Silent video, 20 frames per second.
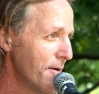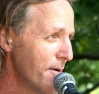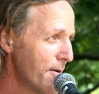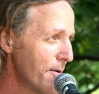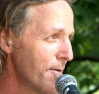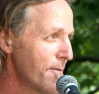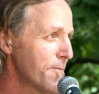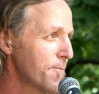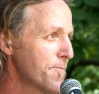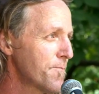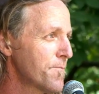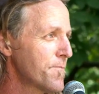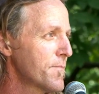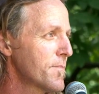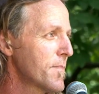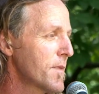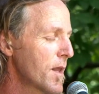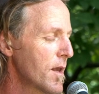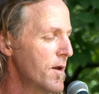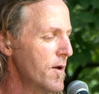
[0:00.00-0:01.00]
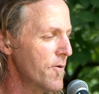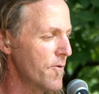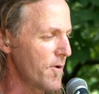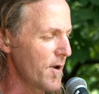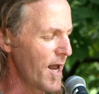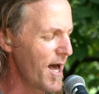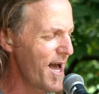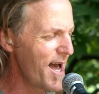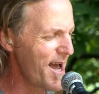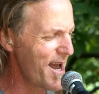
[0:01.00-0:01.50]

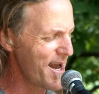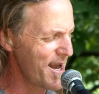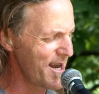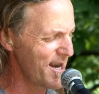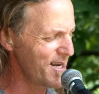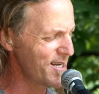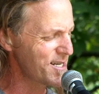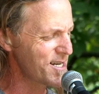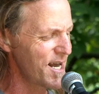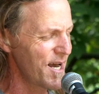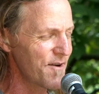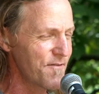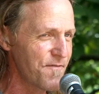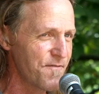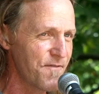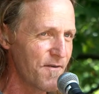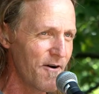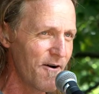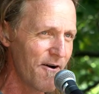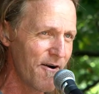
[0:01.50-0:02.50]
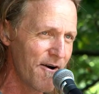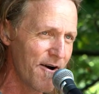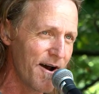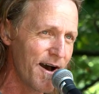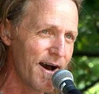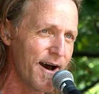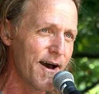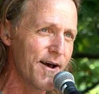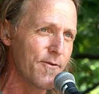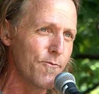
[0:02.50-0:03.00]
Well, I ain't that far
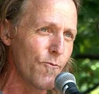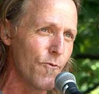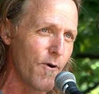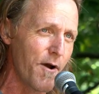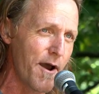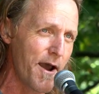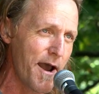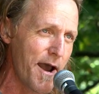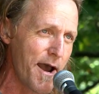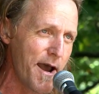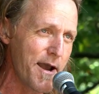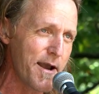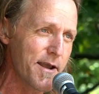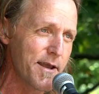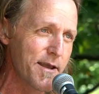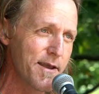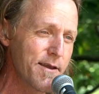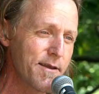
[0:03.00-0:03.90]
out of whack.